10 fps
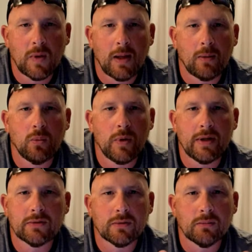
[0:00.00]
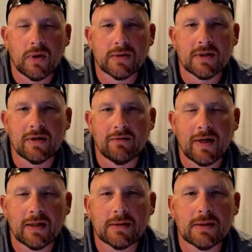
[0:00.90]
like weeks or months in
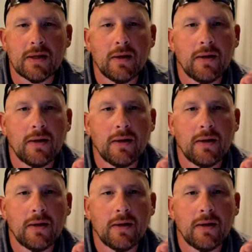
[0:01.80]
advance.